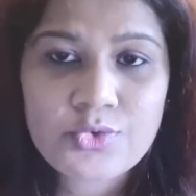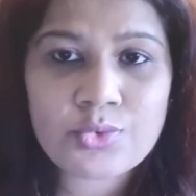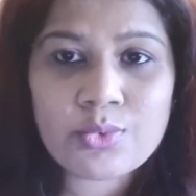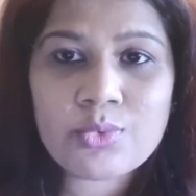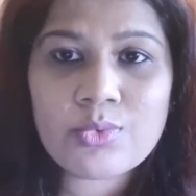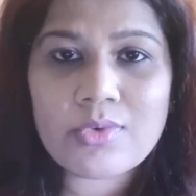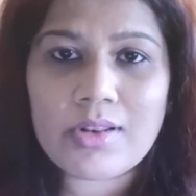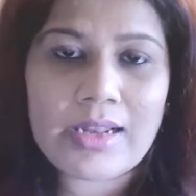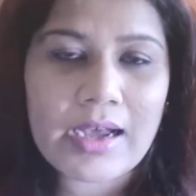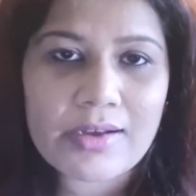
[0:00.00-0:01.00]
true
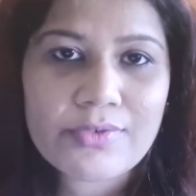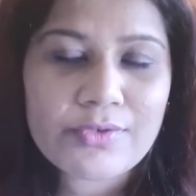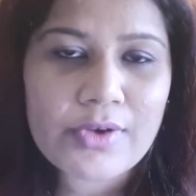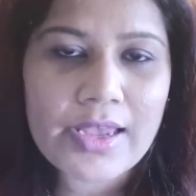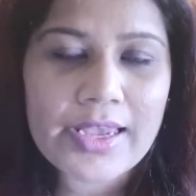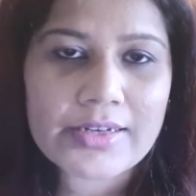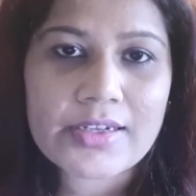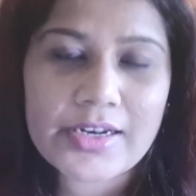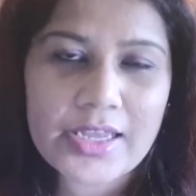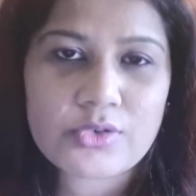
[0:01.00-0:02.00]
love and
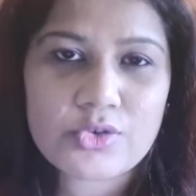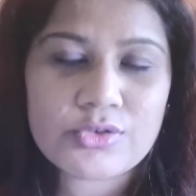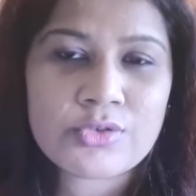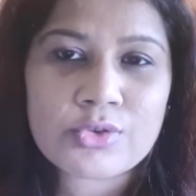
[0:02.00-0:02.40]
connection,